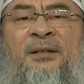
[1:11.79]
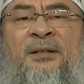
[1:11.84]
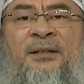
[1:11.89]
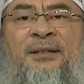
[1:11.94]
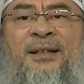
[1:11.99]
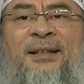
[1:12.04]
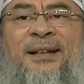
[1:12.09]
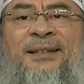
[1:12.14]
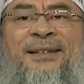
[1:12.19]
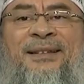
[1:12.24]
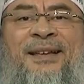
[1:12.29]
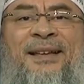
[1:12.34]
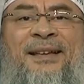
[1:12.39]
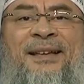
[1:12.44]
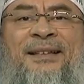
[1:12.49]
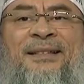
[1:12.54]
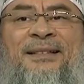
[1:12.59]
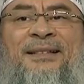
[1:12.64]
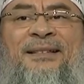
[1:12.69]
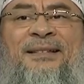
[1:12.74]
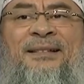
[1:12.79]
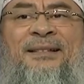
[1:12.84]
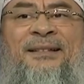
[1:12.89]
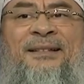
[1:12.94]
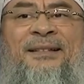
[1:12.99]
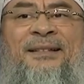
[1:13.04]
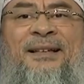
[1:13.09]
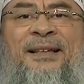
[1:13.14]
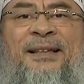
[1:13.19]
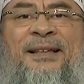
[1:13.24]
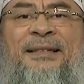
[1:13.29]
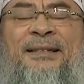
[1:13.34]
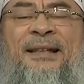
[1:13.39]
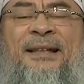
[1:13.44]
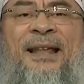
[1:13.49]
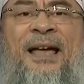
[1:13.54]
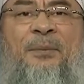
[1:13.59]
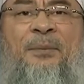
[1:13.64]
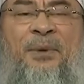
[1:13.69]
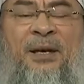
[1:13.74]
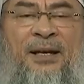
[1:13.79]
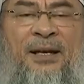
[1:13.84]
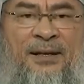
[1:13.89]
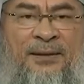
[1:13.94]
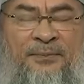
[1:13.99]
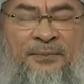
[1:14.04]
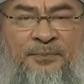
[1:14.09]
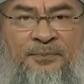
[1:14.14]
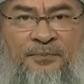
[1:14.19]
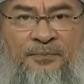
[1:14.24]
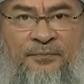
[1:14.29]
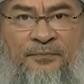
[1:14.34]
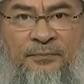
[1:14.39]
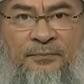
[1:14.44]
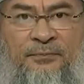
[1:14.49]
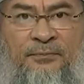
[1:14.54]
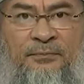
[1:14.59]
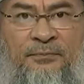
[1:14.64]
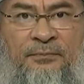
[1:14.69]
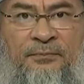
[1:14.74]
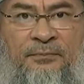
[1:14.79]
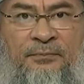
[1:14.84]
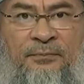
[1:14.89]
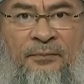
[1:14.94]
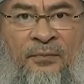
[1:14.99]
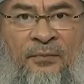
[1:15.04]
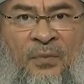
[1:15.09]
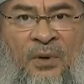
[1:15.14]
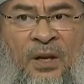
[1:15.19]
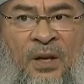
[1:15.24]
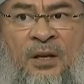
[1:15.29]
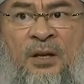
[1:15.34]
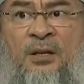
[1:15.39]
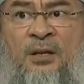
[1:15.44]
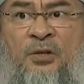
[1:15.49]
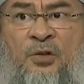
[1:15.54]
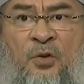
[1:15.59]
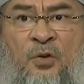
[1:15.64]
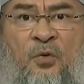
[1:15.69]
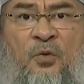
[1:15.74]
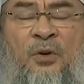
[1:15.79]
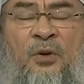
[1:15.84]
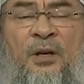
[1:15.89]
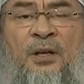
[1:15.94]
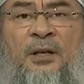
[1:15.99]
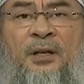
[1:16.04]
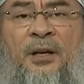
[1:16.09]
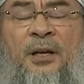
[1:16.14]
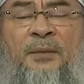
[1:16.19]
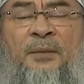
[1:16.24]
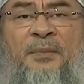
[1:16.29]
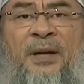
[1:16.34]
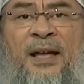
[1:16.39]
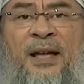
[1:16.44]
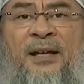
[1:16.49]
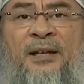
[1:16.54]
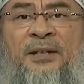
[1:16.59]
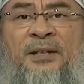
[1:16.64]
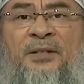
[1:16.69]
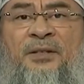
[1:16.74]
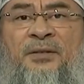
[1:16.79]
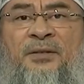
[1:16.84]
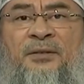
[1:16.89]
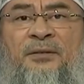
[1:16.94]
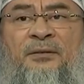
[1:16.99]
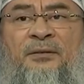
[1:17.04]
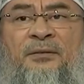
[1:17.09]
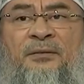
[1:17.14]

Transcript: that is Islamic. So a man is